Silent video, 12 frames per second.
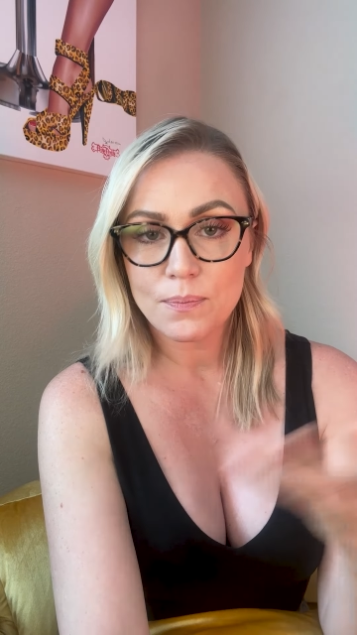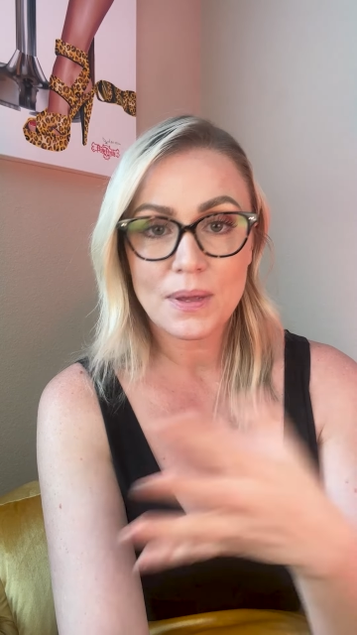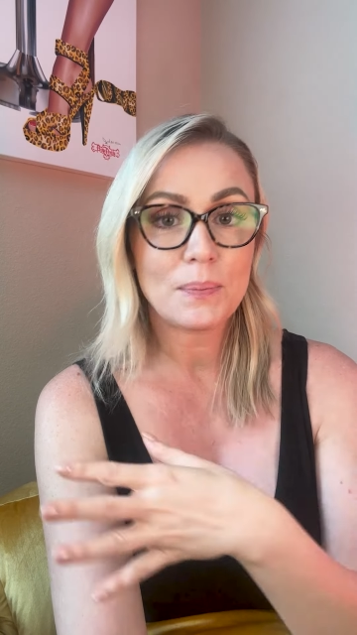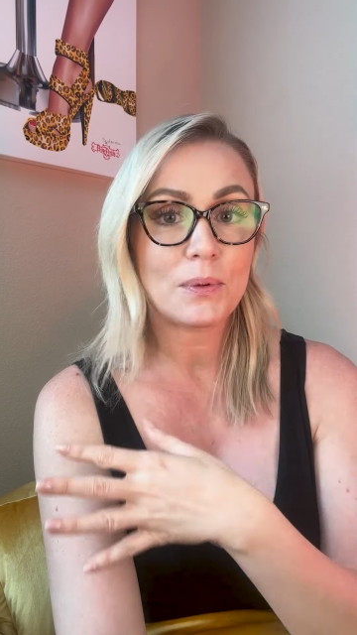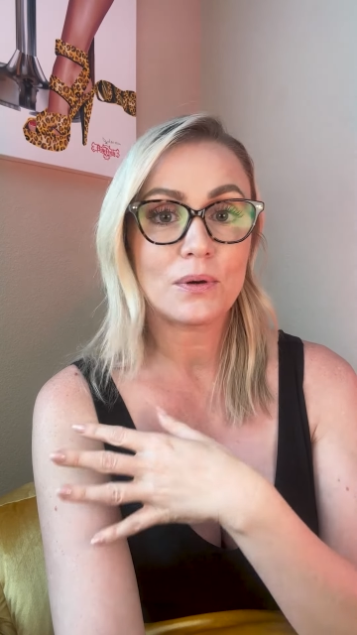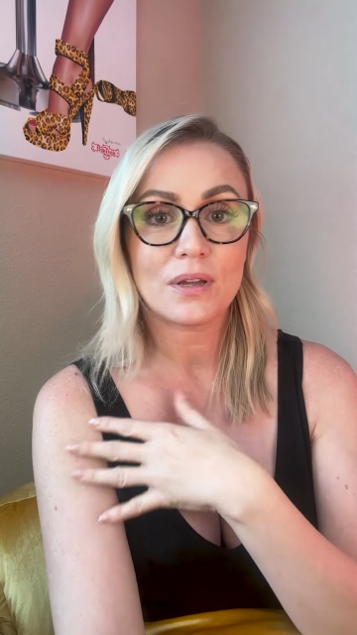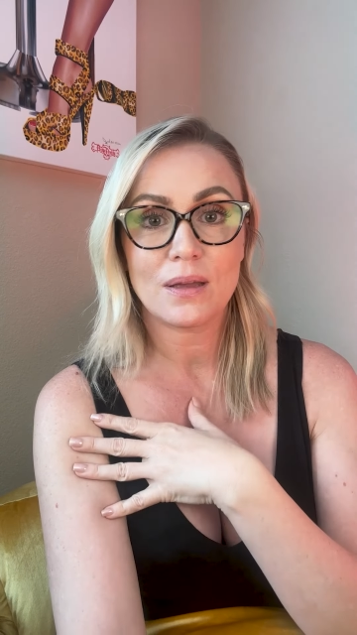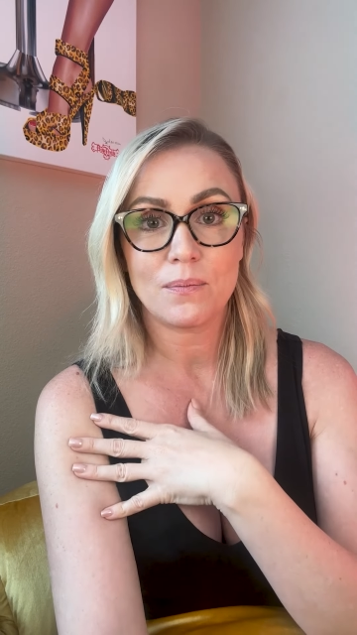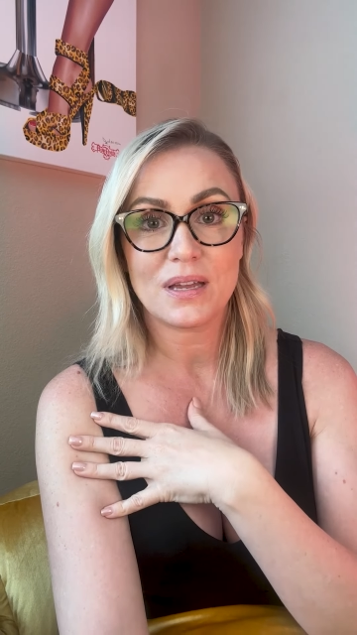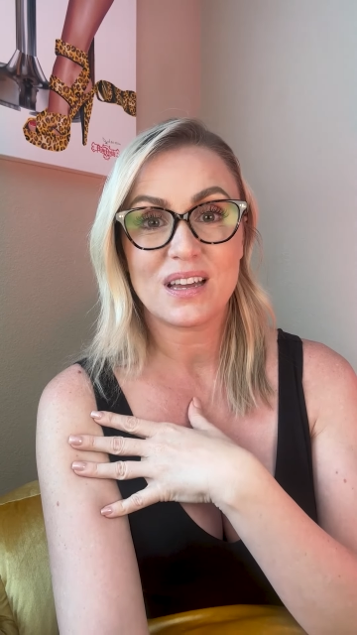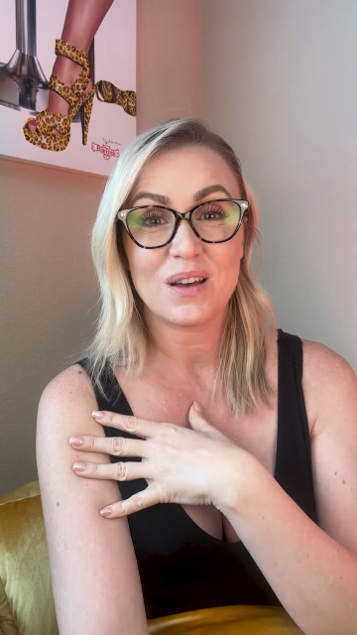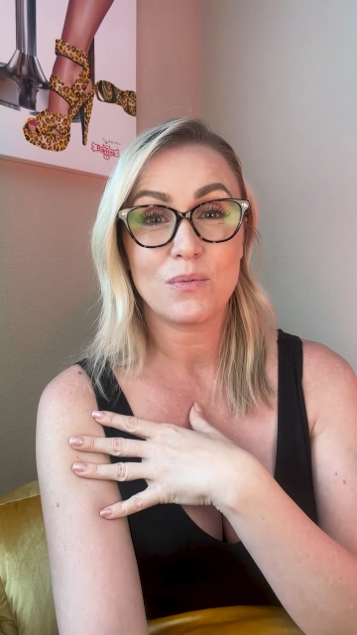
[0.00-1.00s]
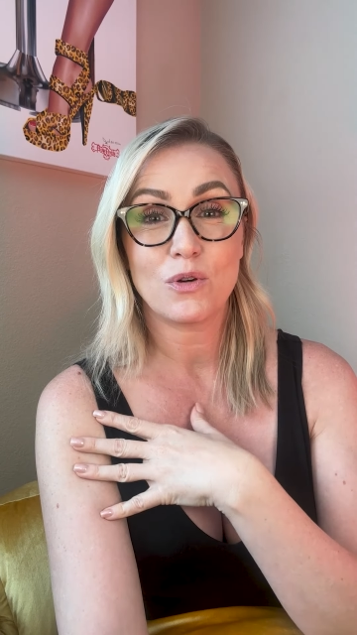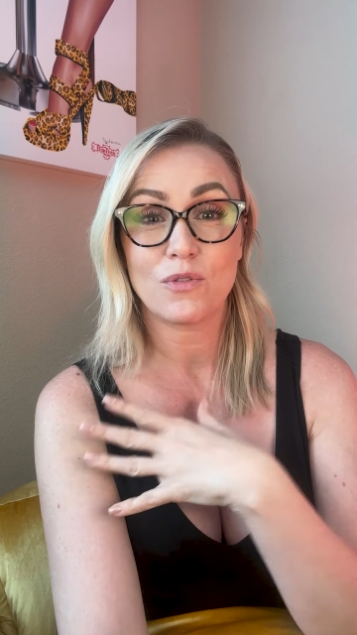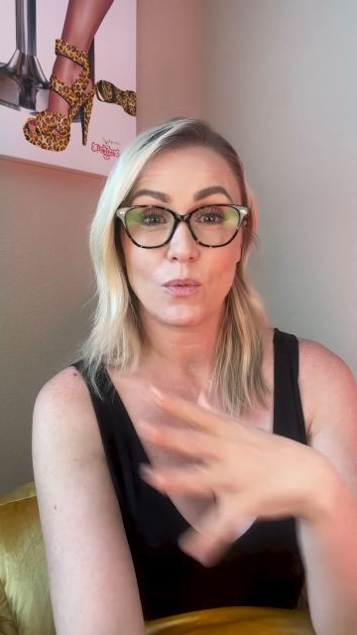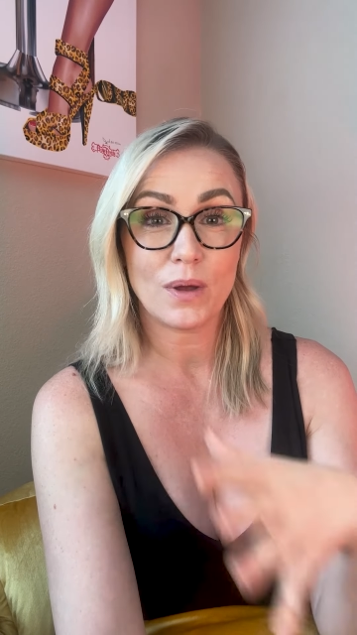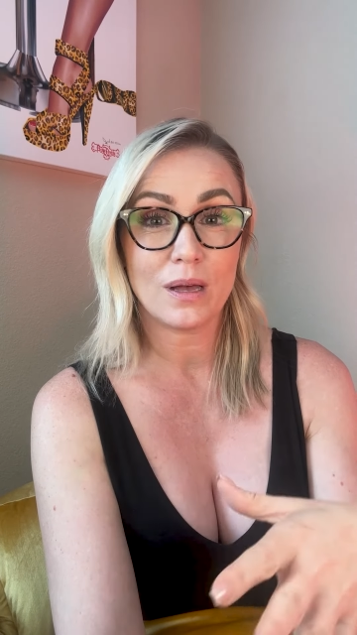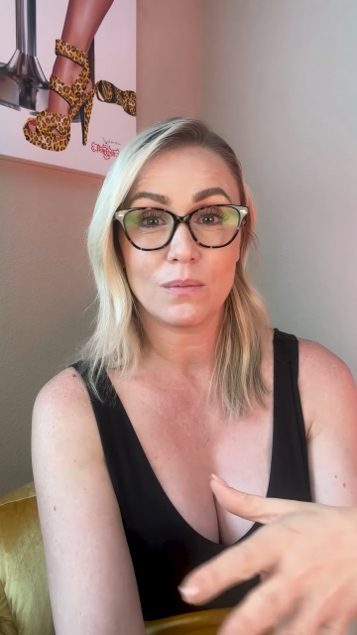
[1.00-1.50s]
people can become
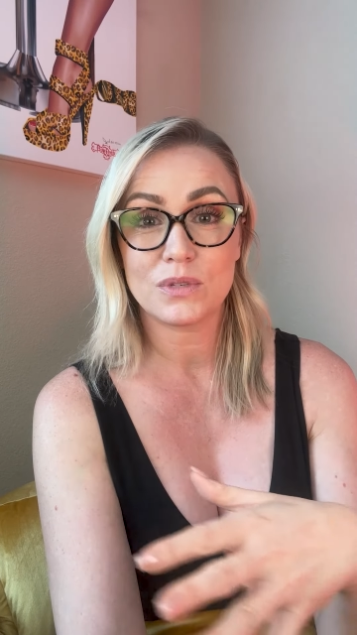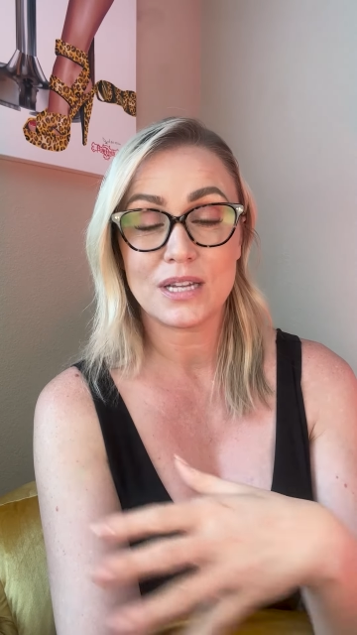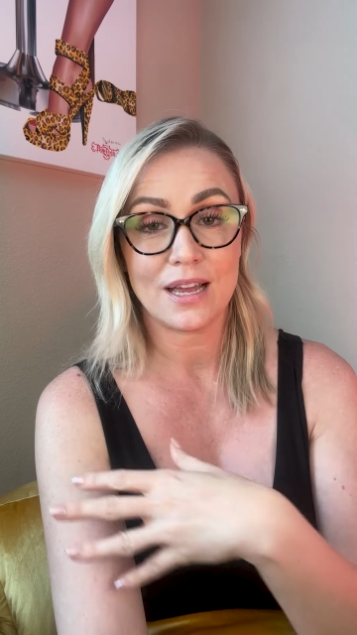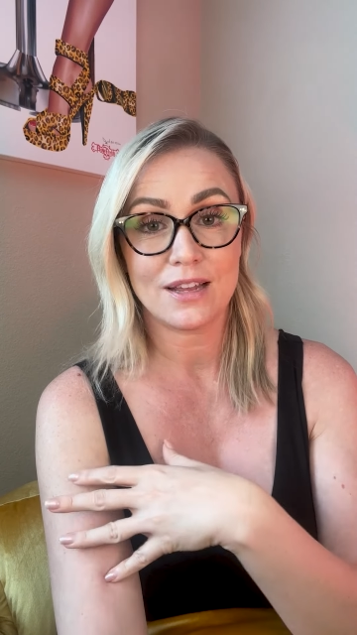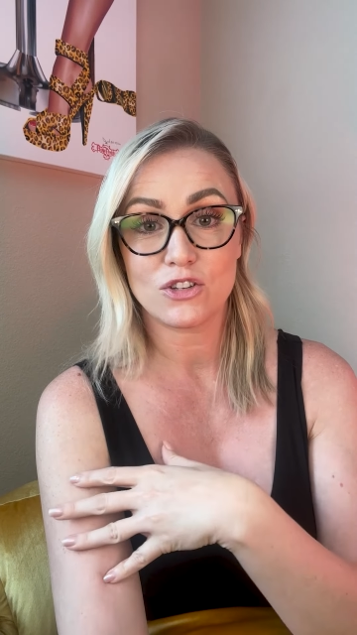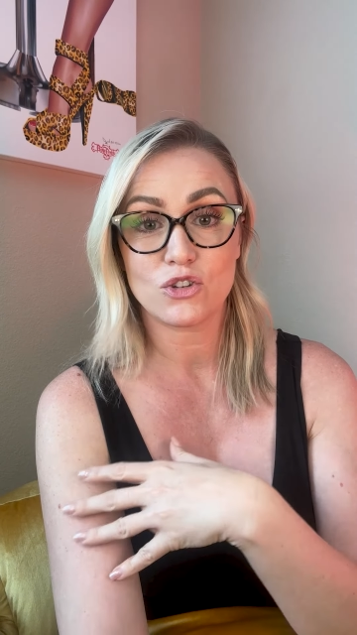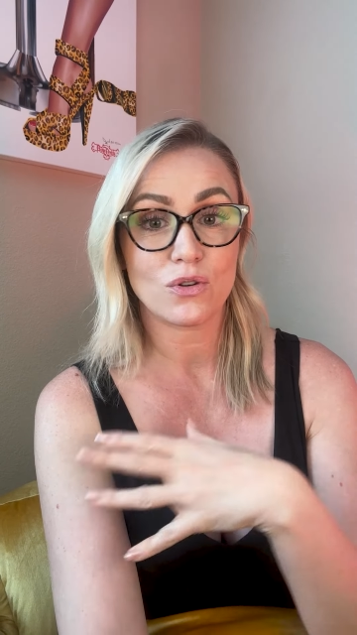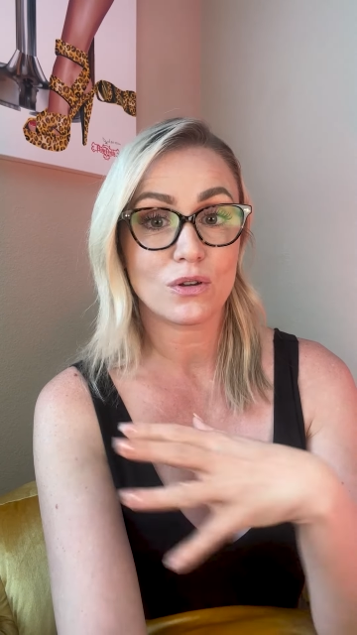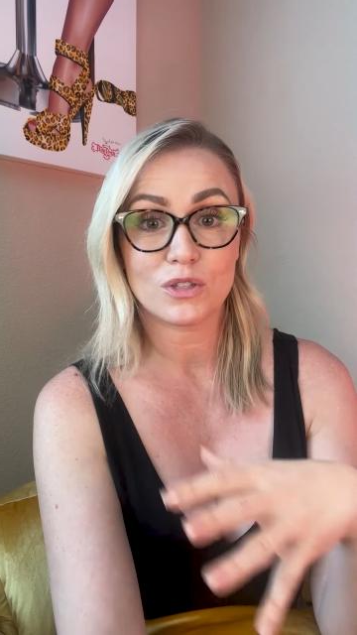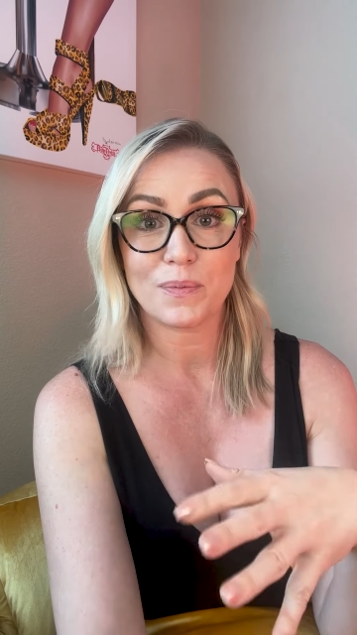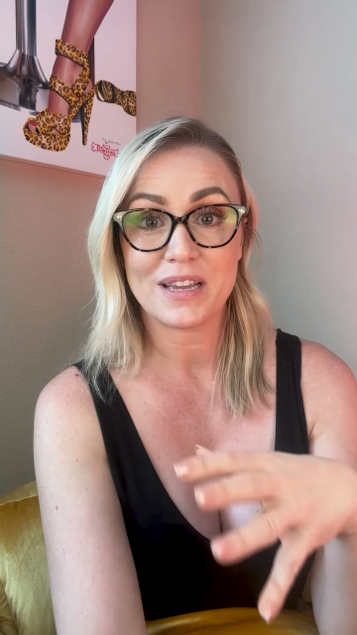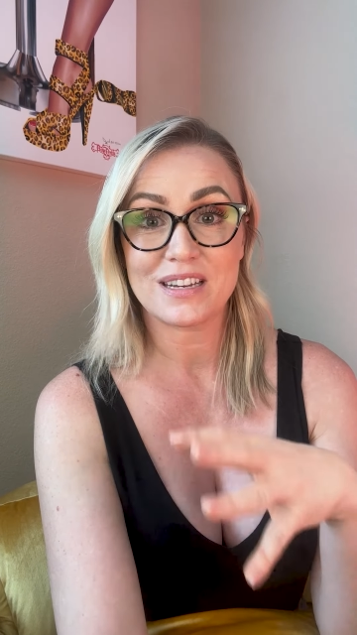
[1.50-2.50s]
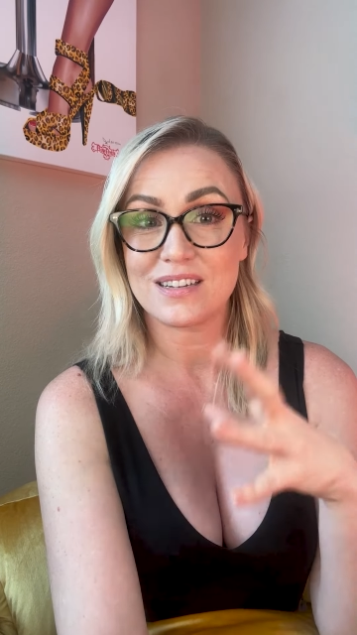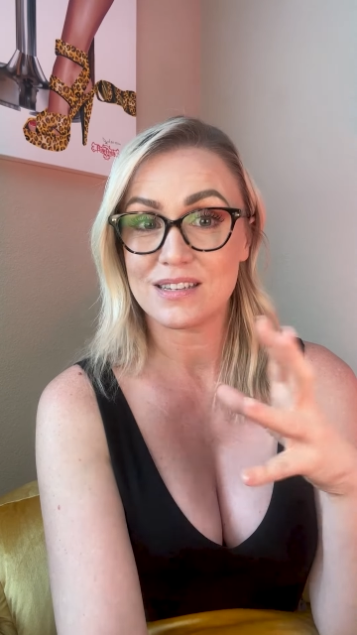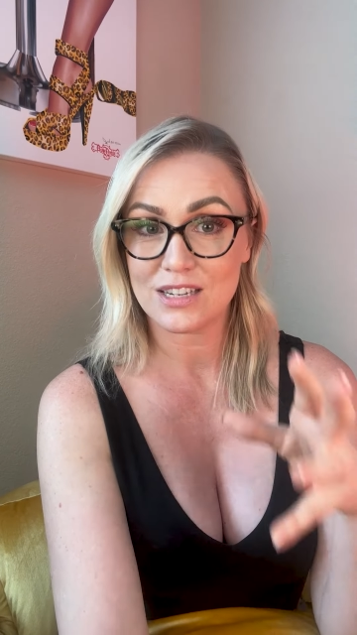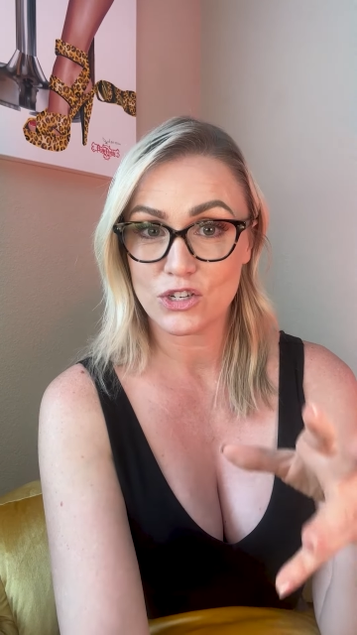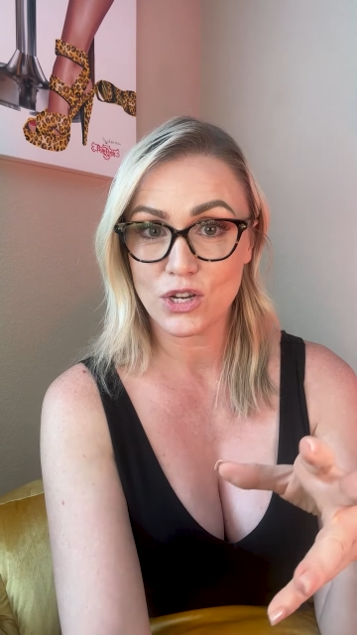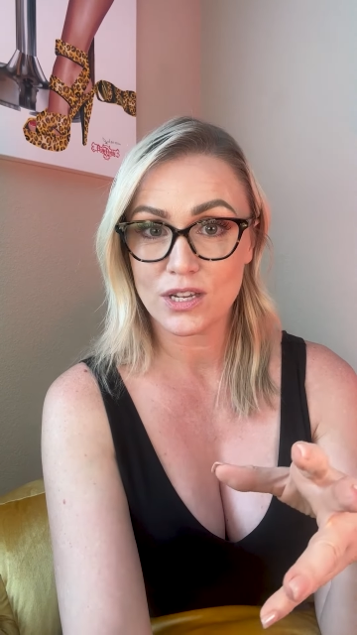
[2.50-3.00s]
overwhelmed and struggle to make a
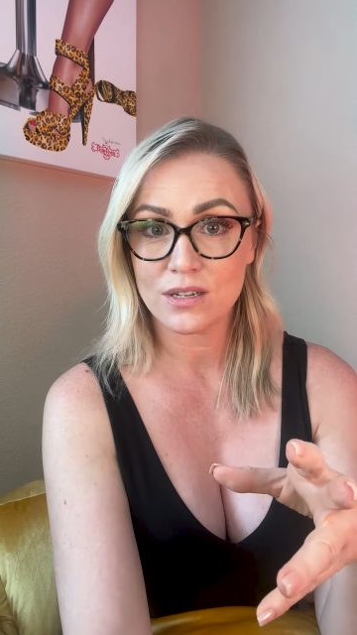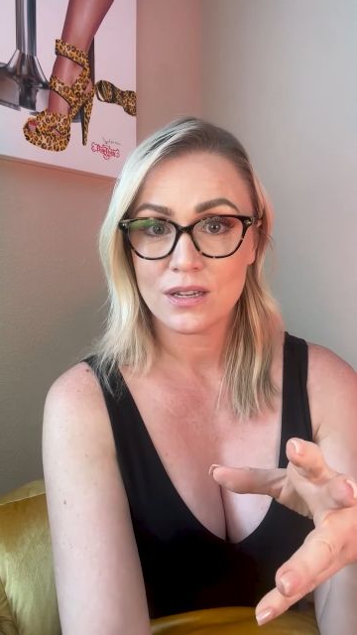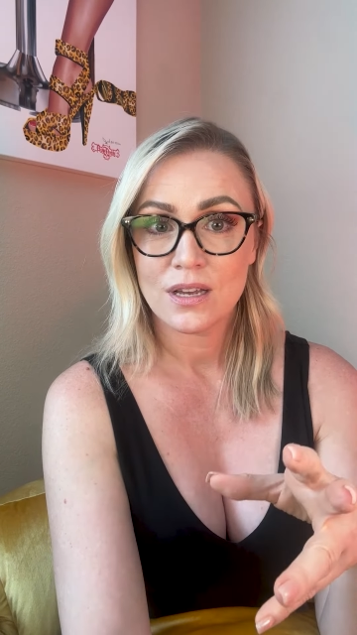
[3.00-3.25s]
decision.